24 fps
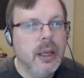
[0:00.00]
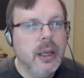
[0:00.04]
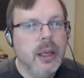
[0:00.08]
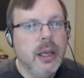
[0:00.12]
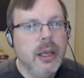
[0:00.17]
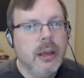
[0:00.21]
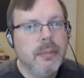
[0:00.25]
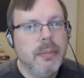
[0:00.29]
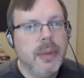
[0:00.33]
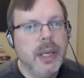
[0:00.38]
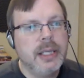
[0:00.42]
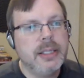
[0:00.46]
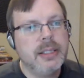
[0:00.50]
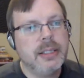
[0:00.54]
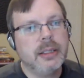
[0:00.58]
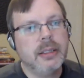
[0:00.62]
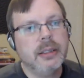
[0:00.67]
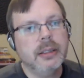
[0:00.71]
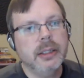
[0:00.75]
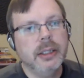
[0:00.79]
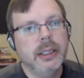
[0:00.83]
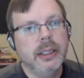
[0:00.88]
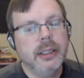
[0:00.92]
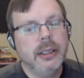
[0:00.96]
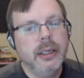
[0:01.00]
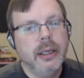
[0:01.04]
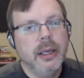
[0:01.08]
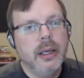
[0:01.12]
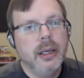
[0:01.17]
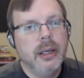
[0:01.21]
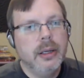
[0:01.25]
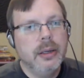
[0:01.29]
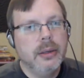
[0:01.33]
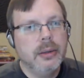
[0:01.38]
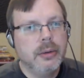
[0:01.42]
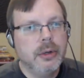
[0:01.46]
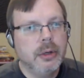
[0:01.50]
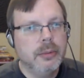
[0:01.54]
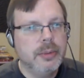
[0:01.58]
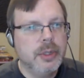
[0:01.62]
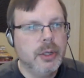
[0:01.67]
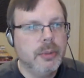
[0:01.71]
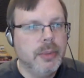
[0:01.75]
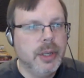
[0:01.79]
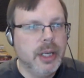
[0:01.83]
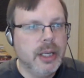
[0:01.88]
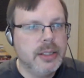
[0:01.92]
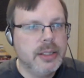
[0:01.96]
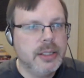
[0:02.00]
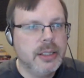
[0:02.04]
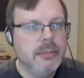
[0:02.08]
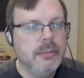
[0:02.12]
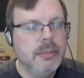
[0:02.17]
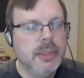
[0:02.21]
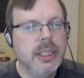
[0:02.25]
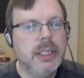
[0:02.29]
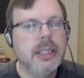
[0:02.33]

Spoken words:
Basically, cryptomancy